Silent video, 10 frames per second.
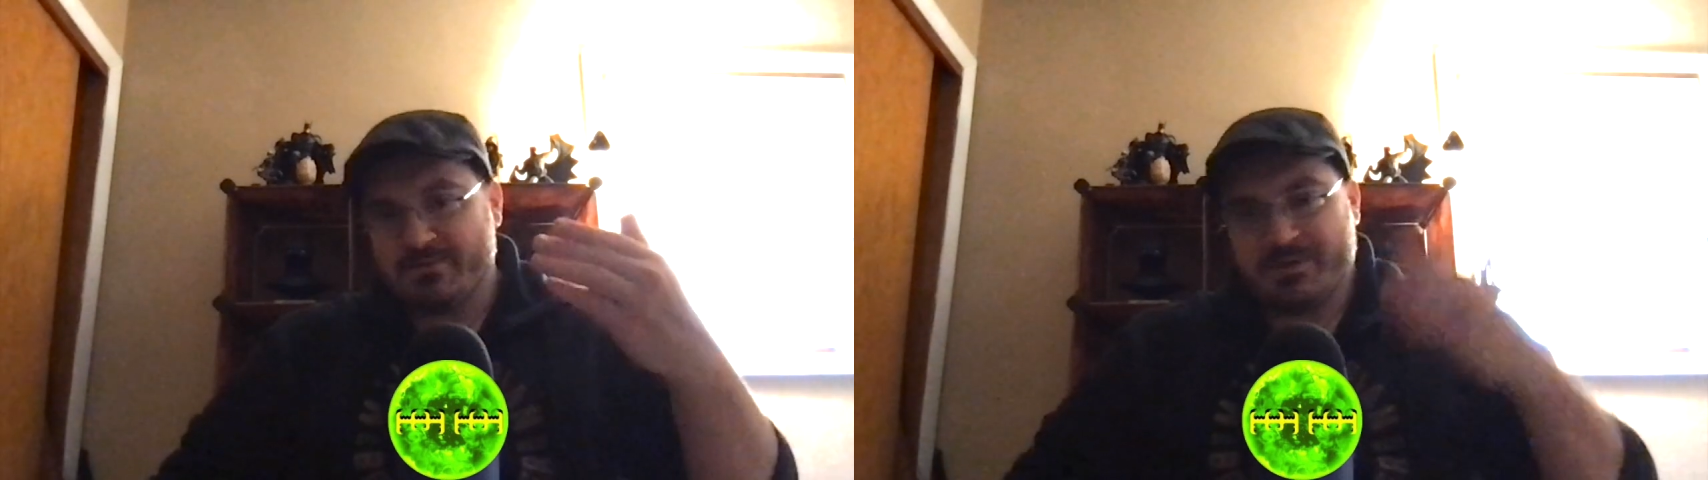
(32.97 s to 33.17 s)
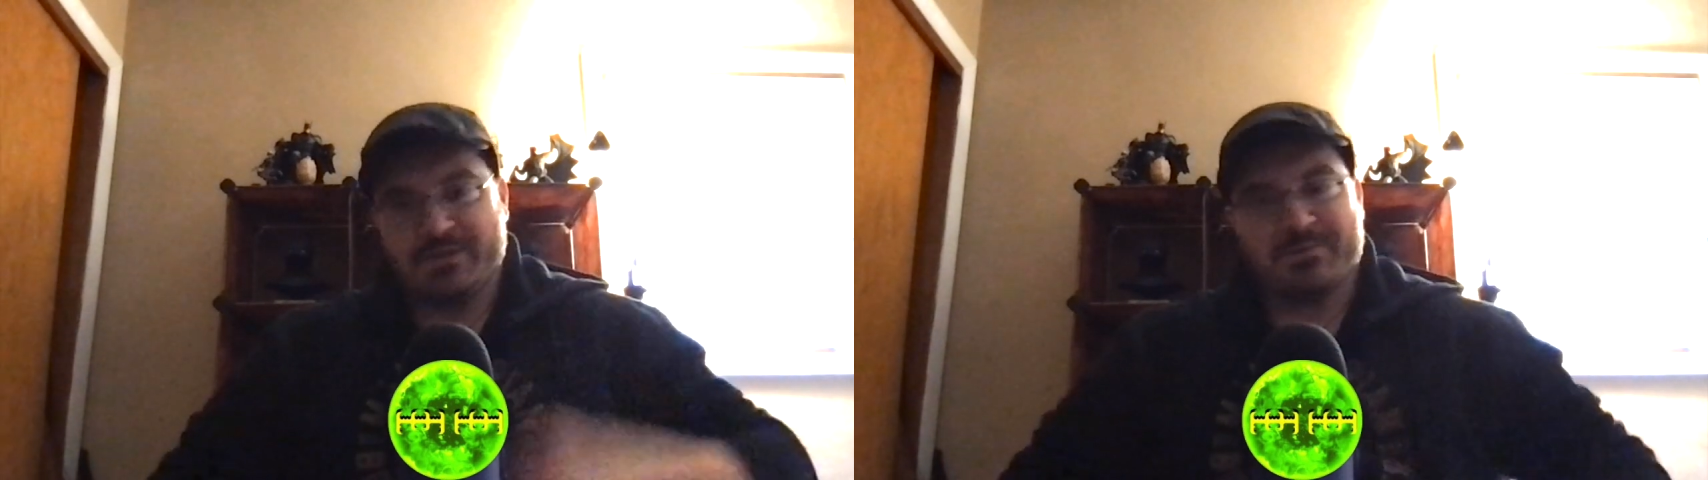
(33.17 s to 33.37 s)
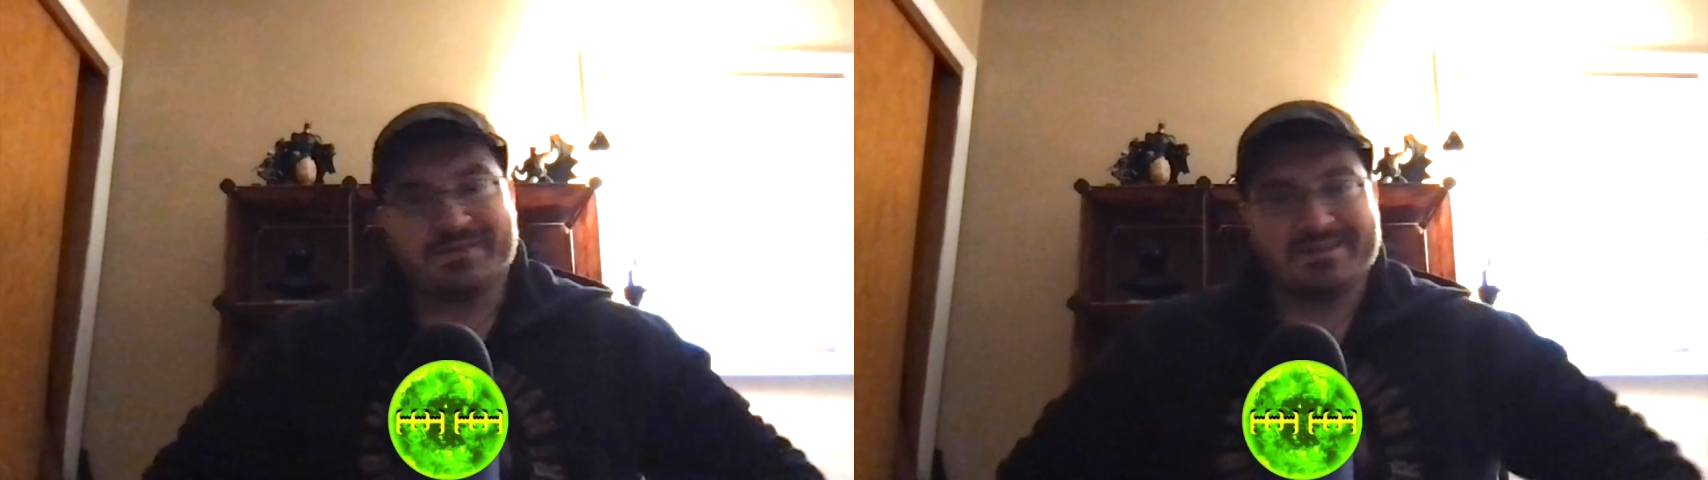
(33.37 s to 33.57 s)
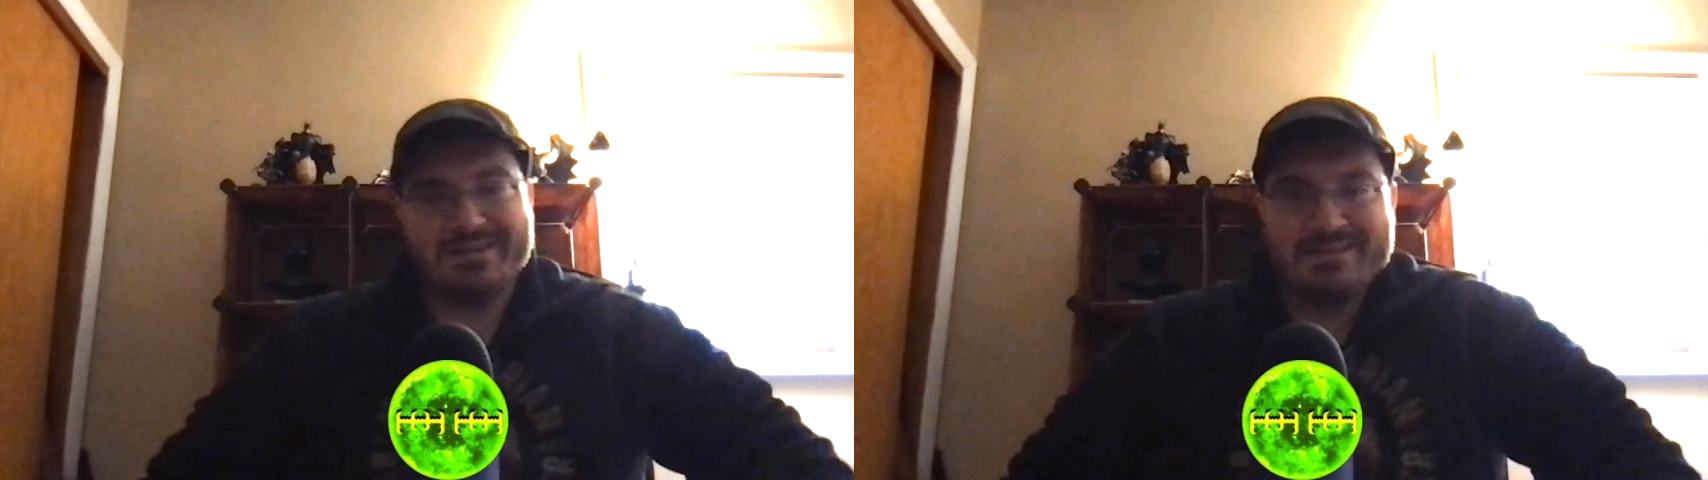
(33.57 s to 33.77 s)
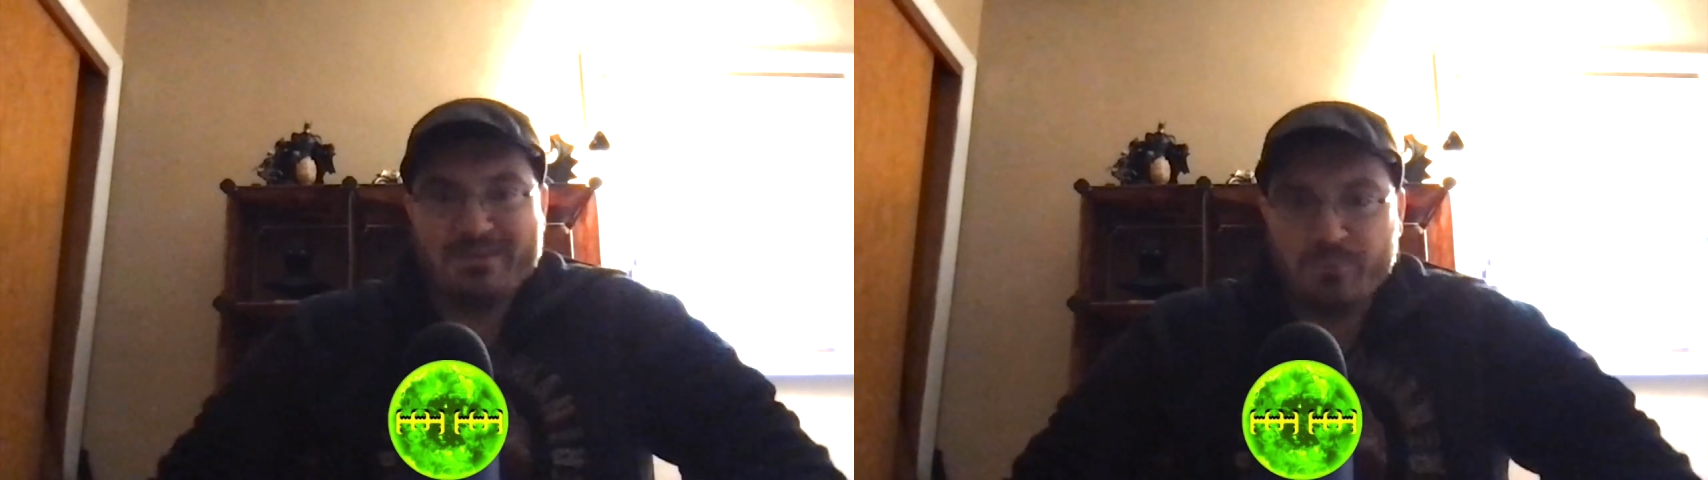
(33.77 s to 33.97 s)
one I just recently
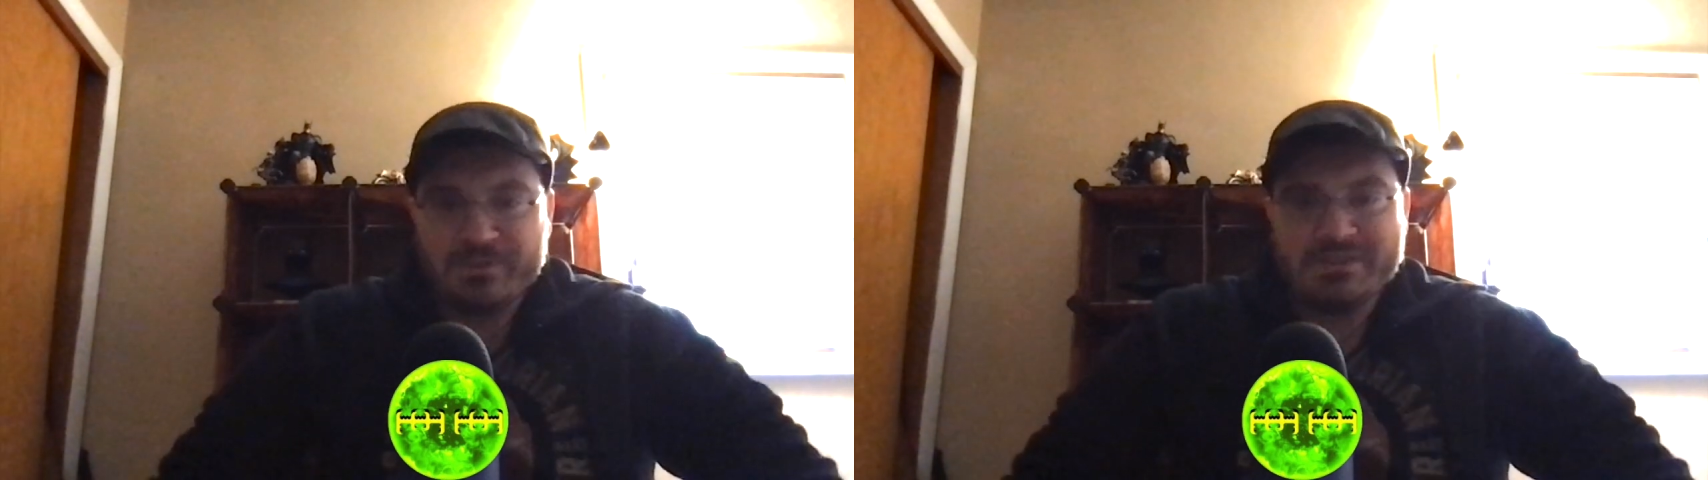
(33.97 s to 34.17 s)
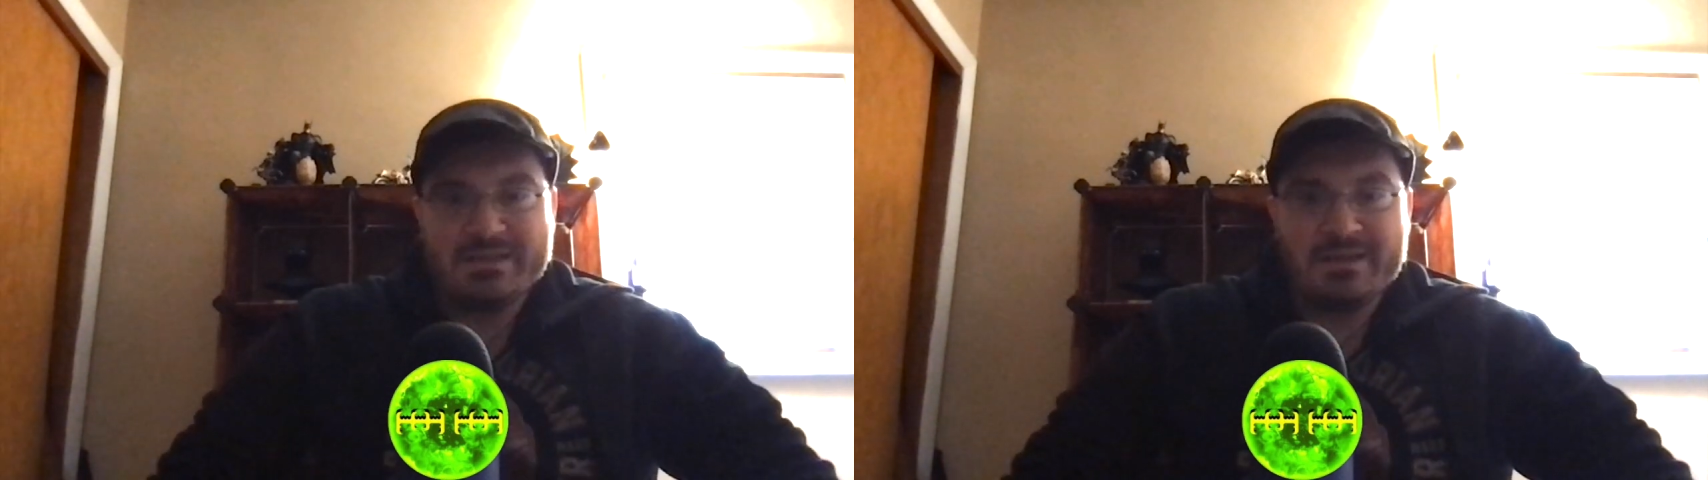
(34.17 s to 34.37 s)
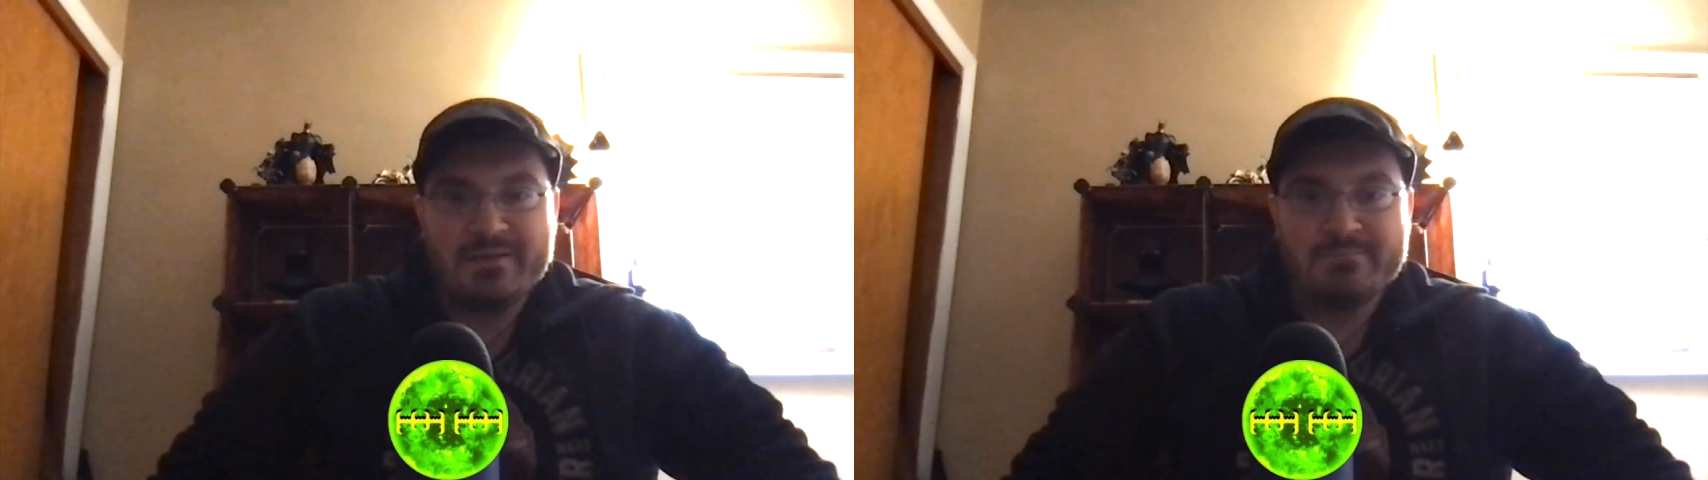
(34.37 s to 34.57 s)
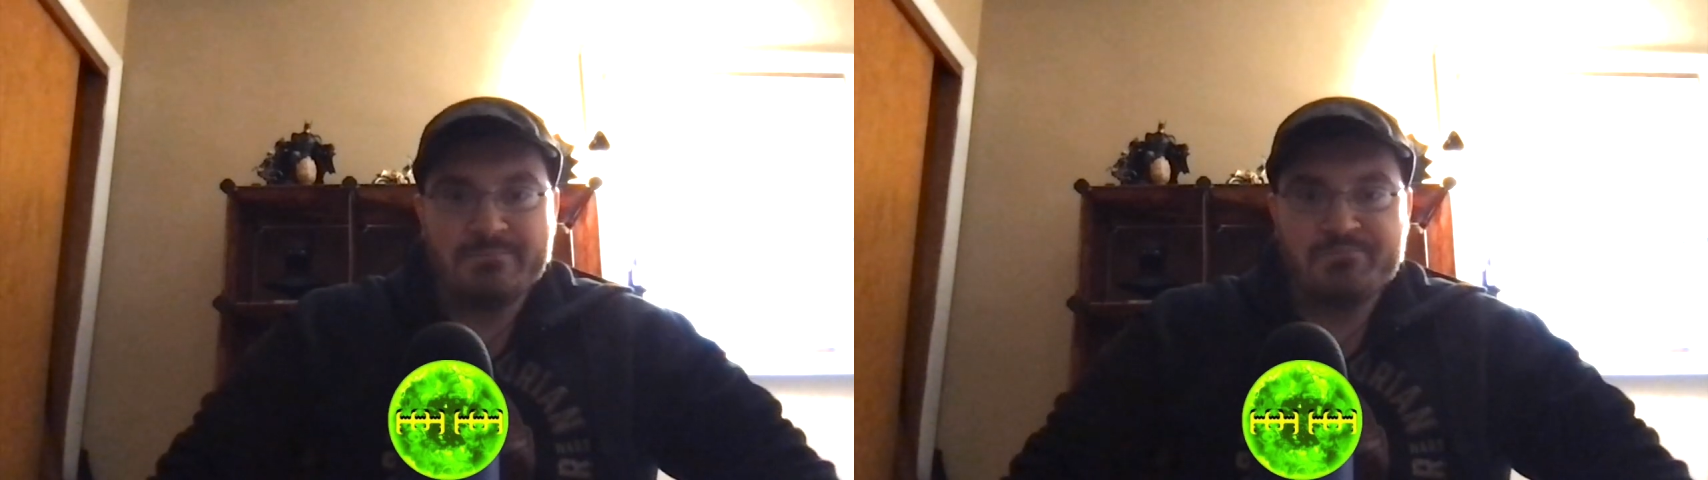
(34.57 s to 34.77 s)
did was the